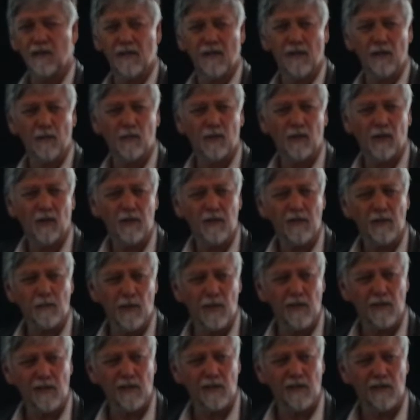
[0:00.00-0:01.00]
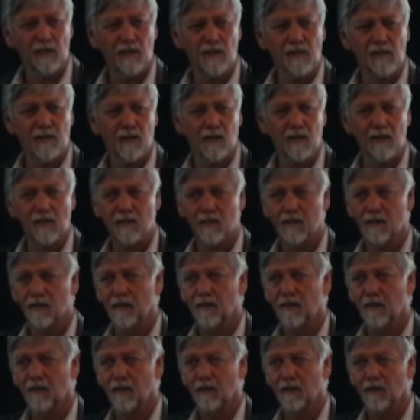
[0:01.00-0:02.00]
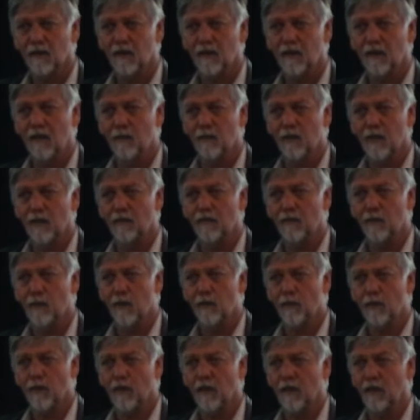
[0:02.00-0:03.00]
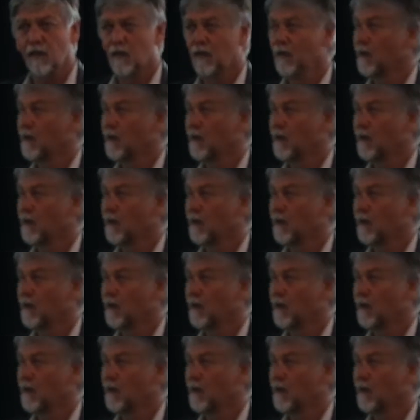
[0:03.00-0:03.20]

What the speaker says: it a priority species these days? Can anybody remember?